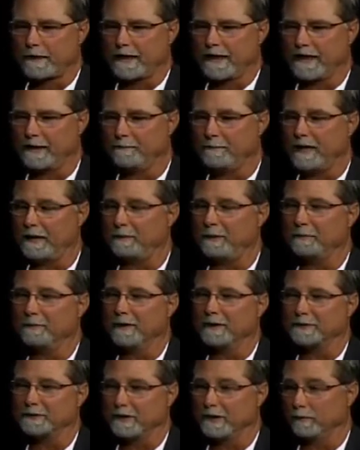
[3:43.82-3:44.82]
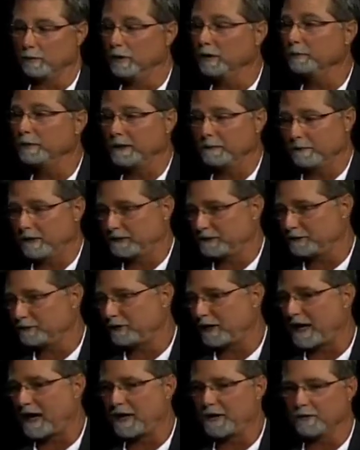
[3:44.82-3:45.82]
it will be much
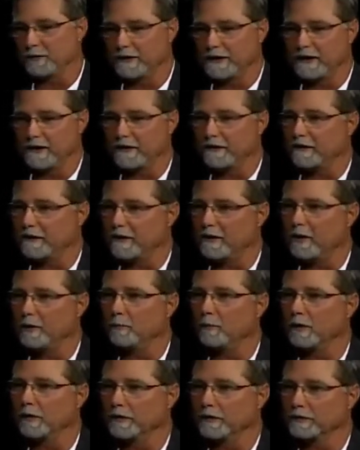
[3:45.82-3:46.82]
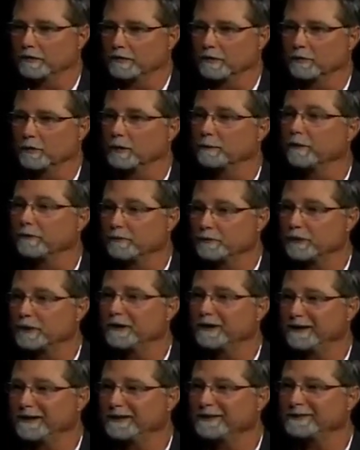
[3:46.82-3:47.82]
drier on the end of the home where there's a group of
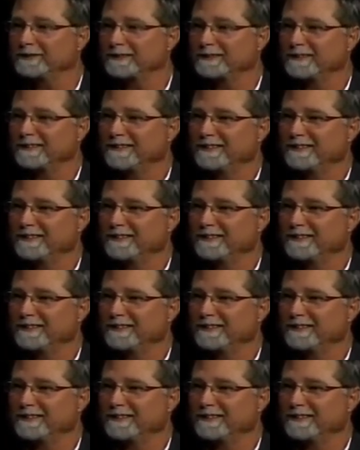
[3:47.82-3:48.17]
trees.